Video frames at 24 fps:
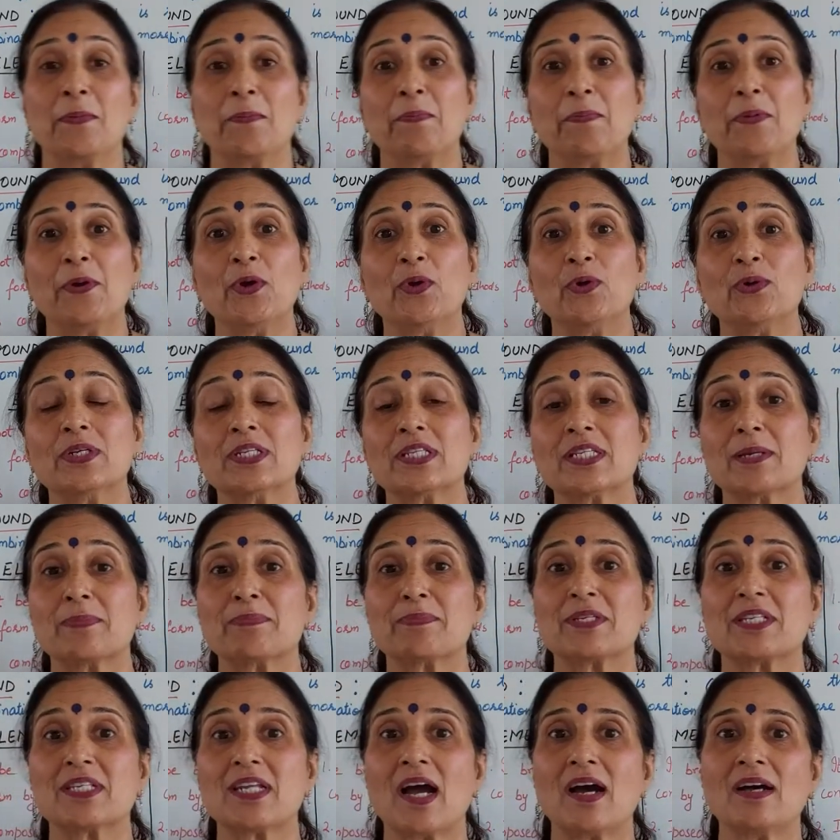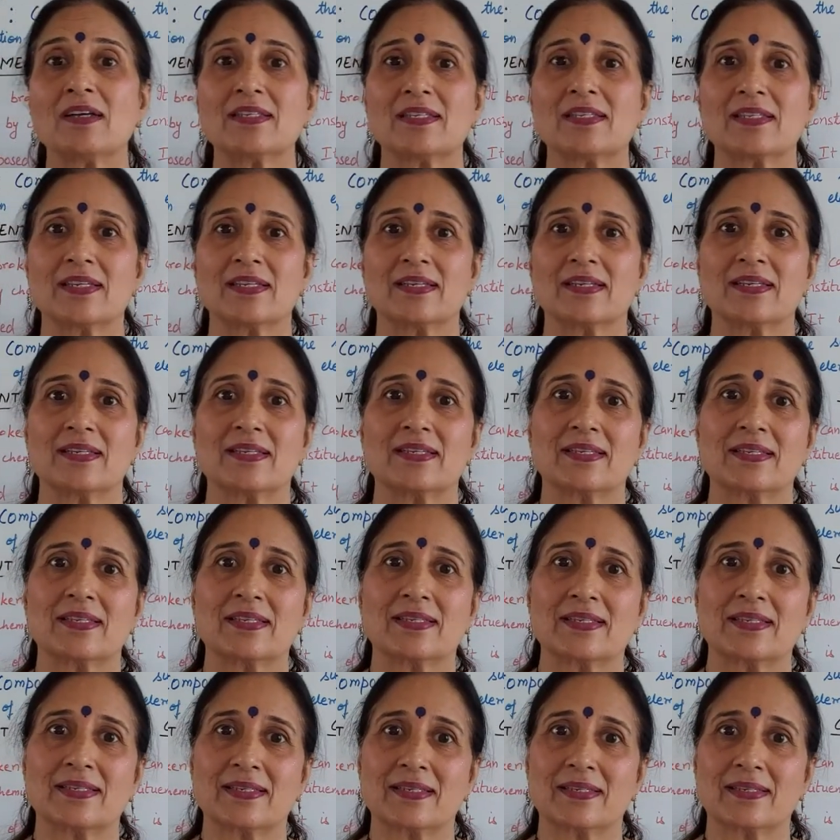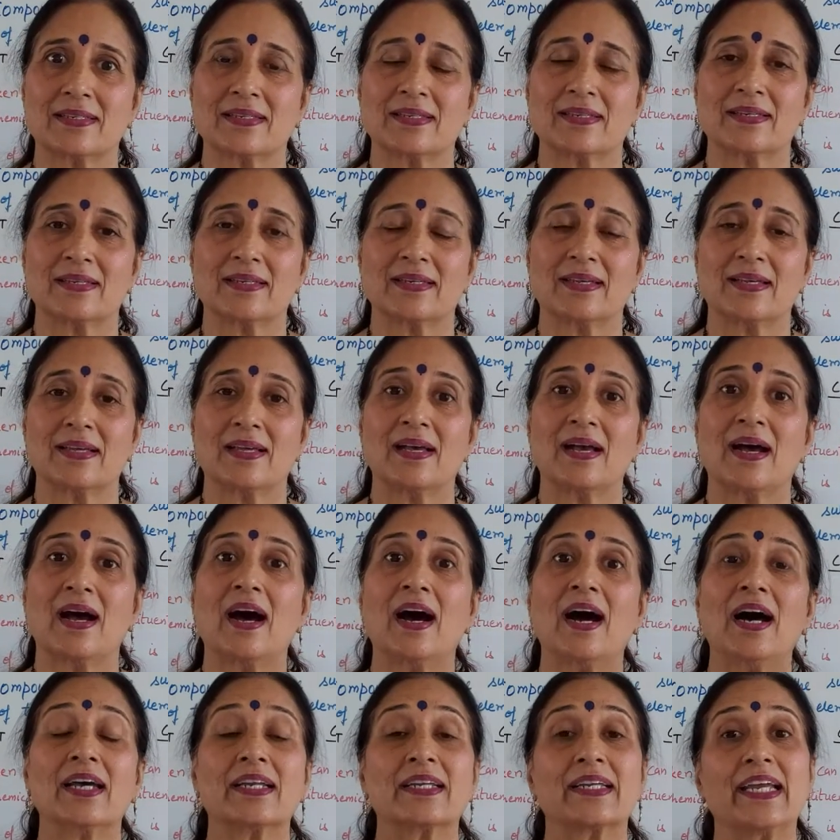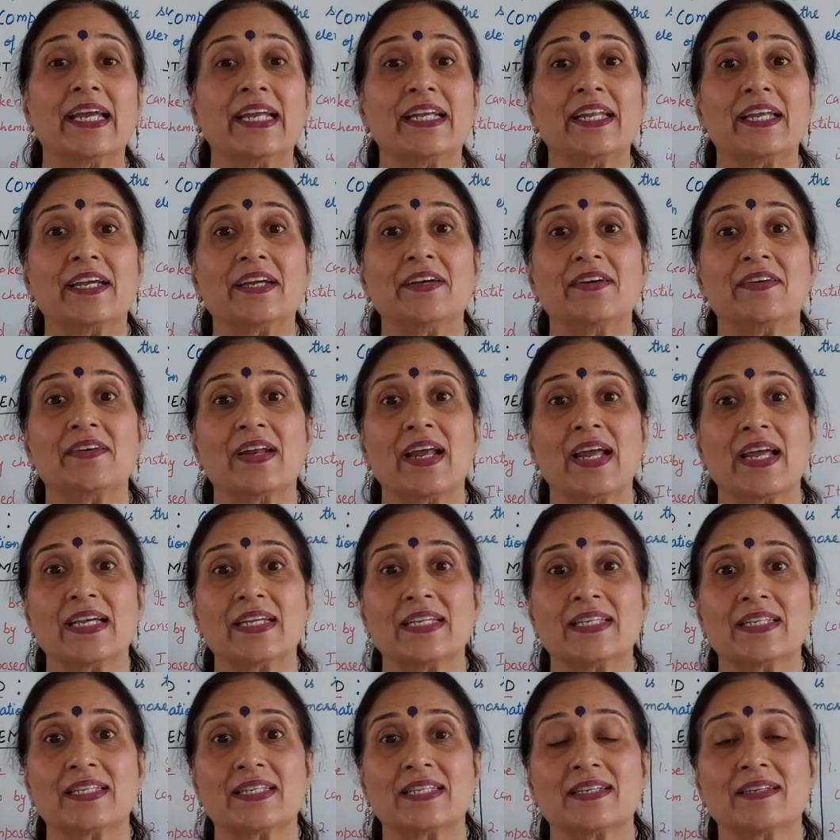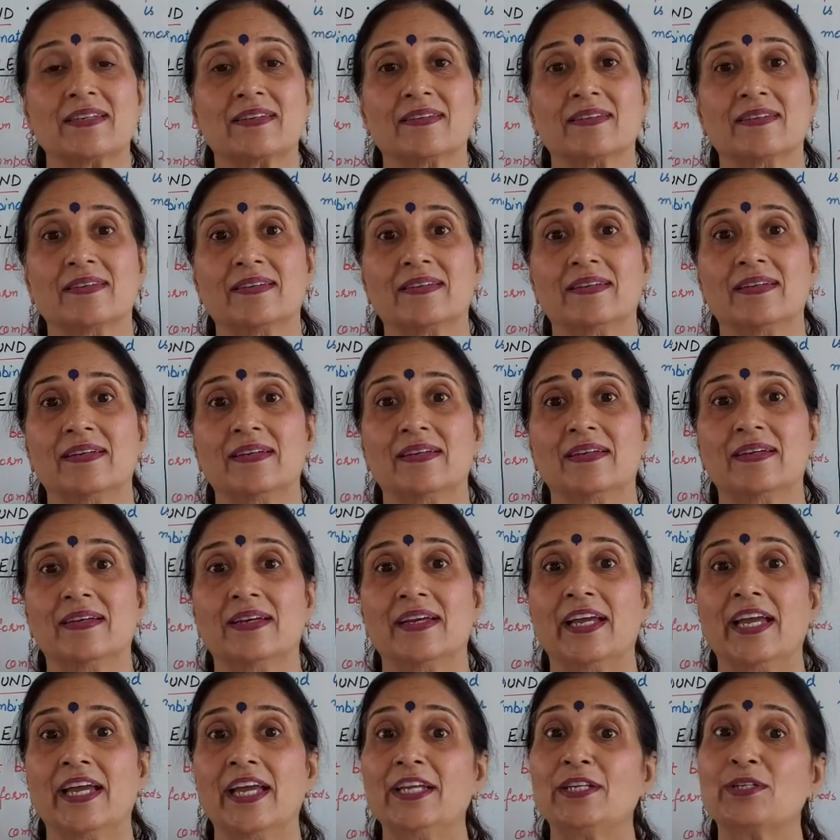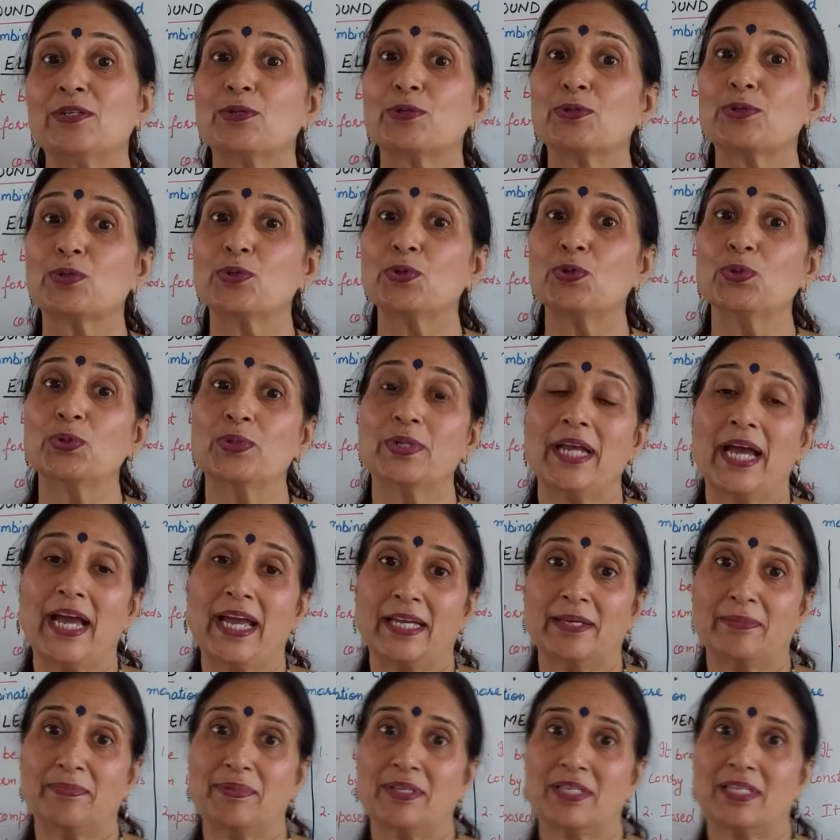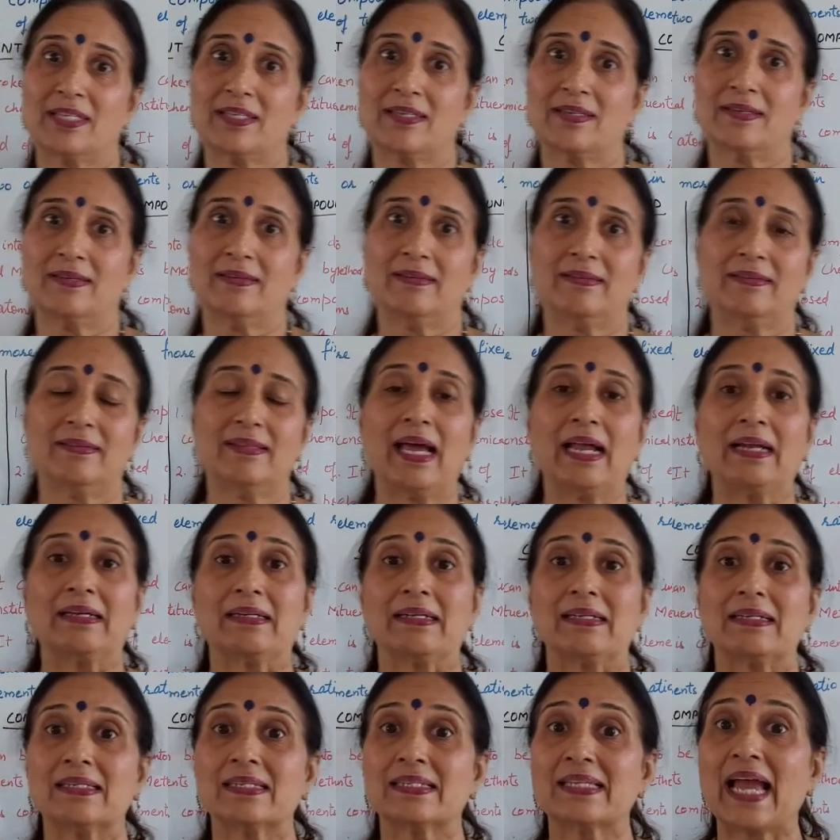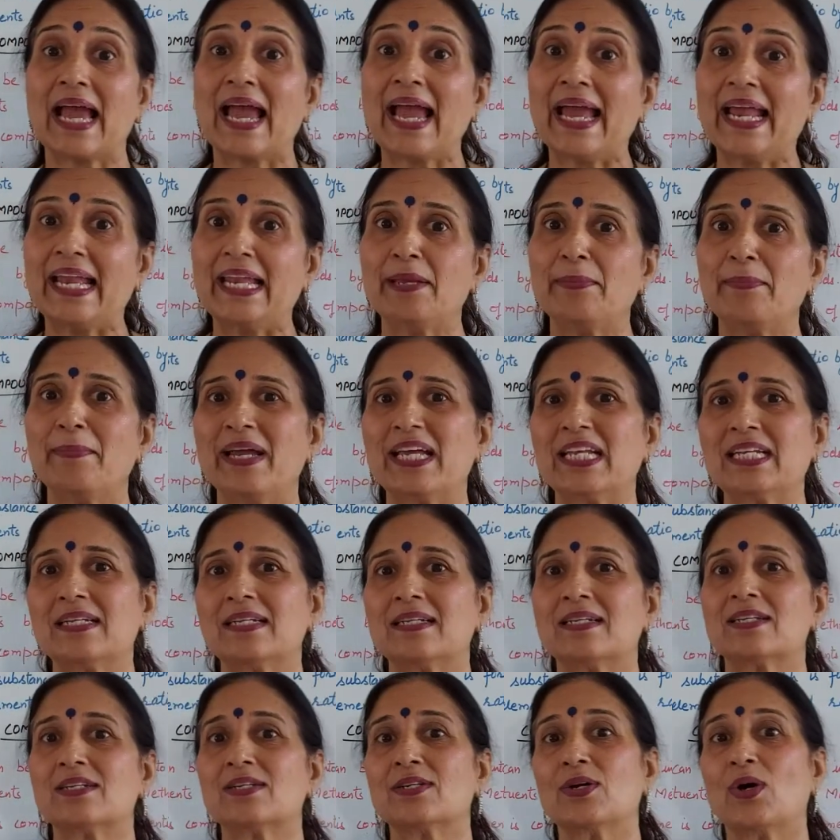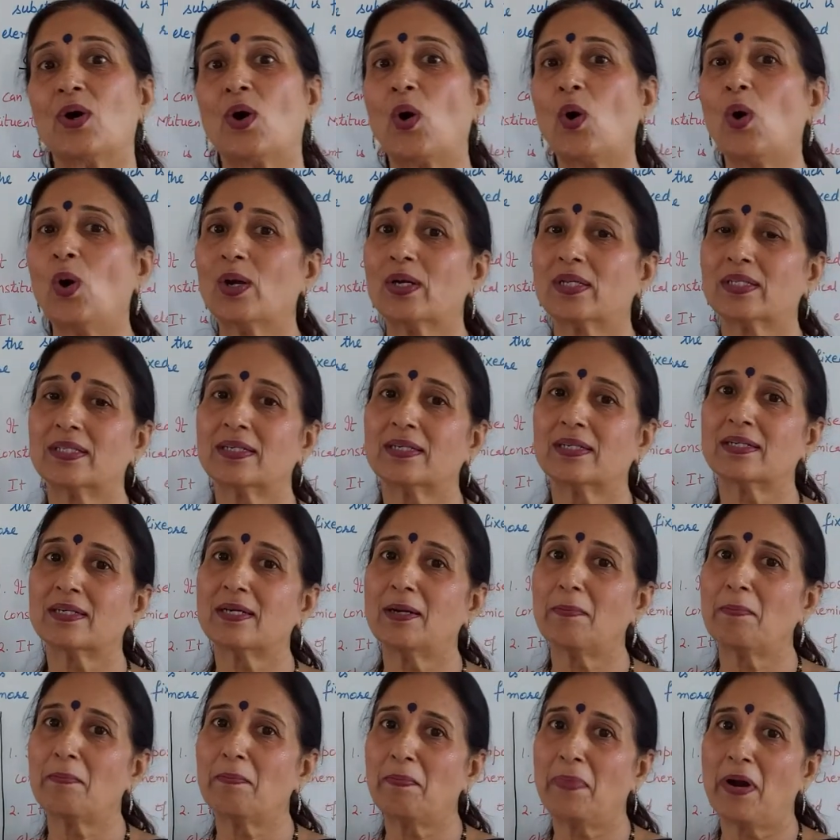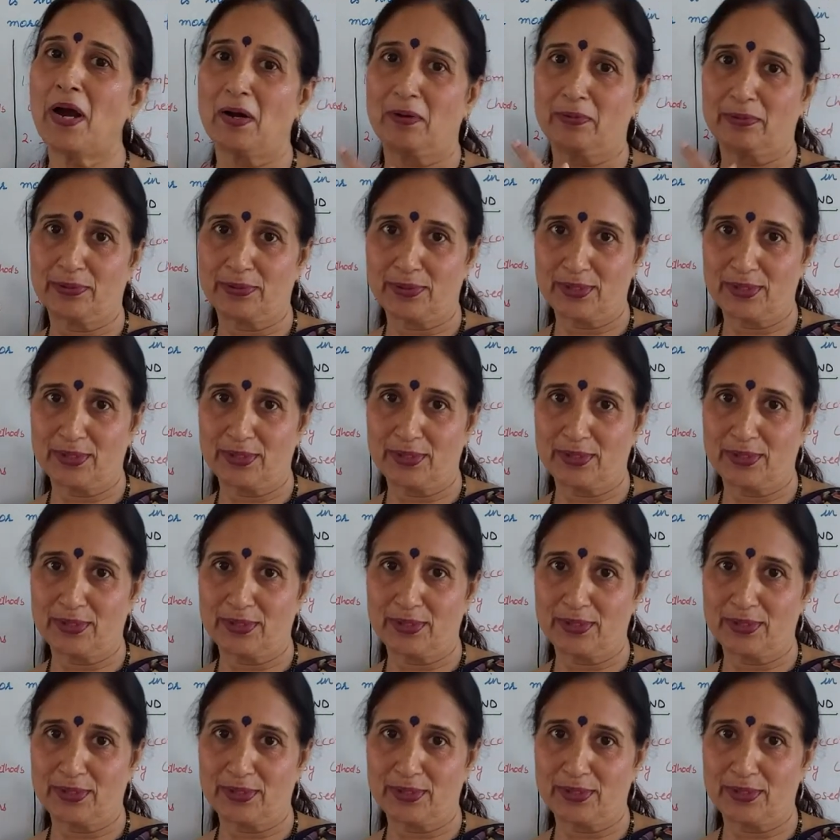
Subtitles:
Pure substances are categorized into two types, that is element or the compound.